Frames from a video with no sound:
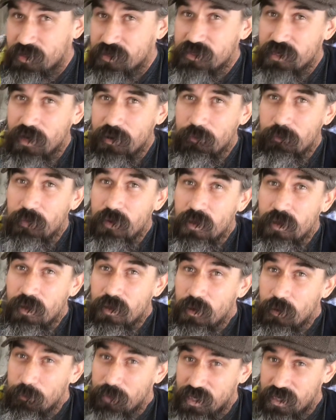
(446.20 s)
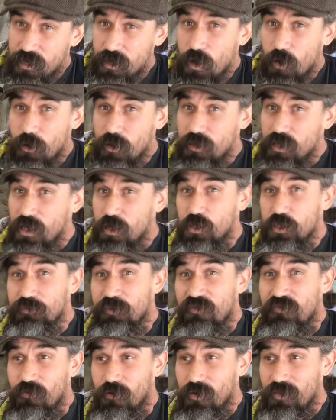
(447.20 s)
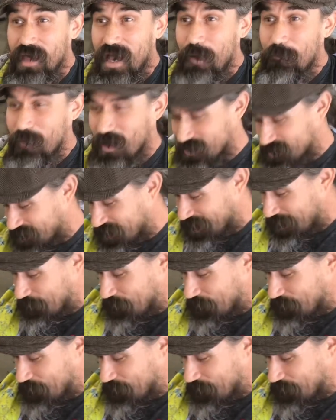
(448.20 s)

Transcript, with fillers: or something. But you know, years before that, Muska, I